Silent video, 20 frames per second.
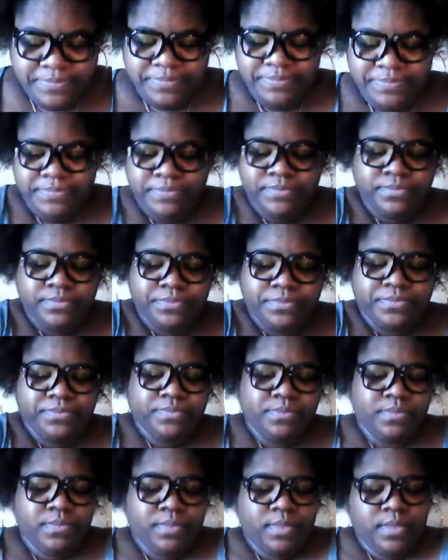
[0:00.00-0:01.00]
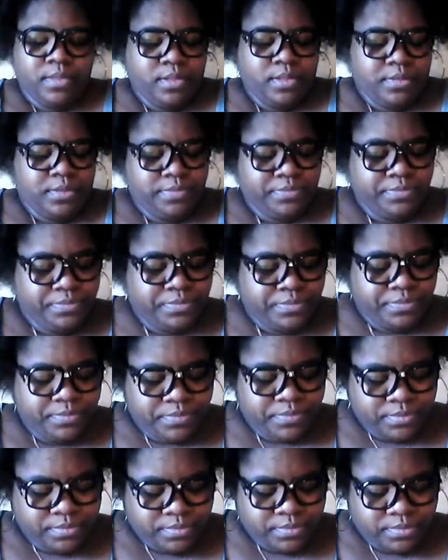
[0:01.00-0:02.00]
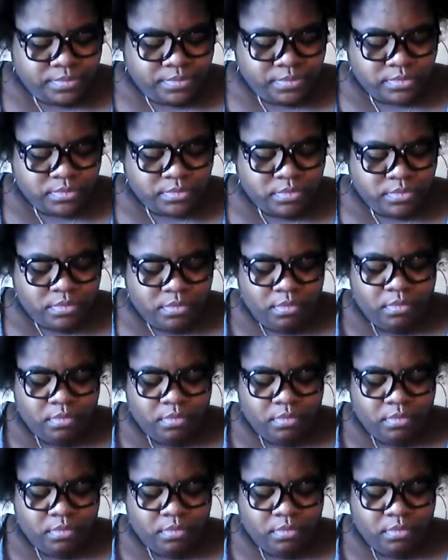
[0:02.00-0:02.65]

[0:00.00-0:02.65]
(silence)